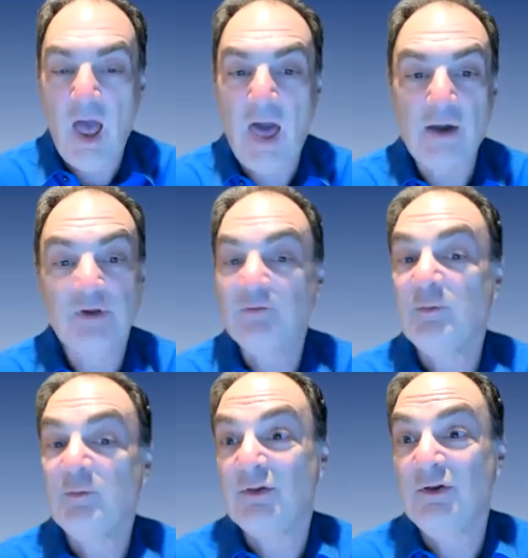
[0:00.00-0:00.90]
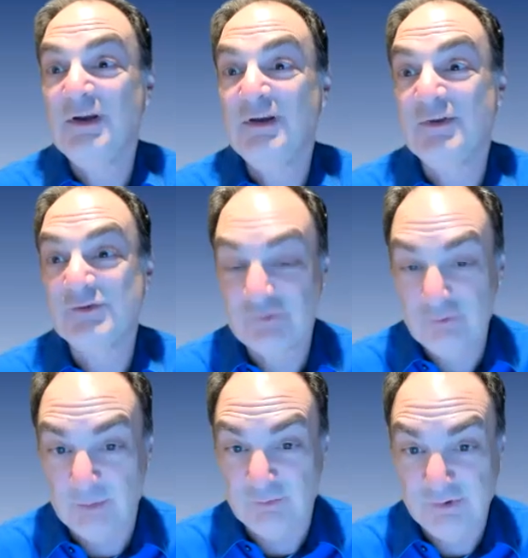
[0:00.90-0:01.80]
I don't even bother looking at the
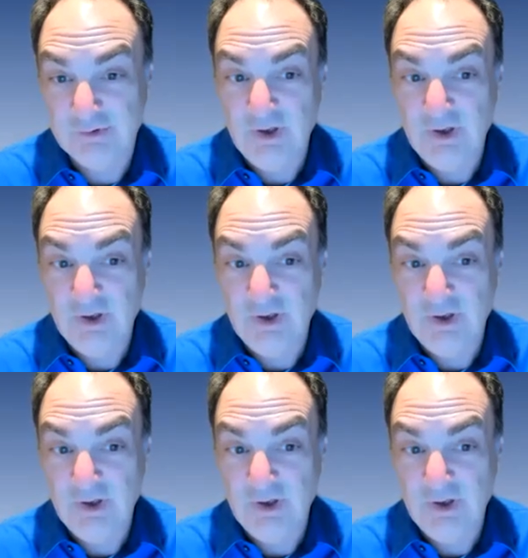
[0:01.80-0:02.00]
script.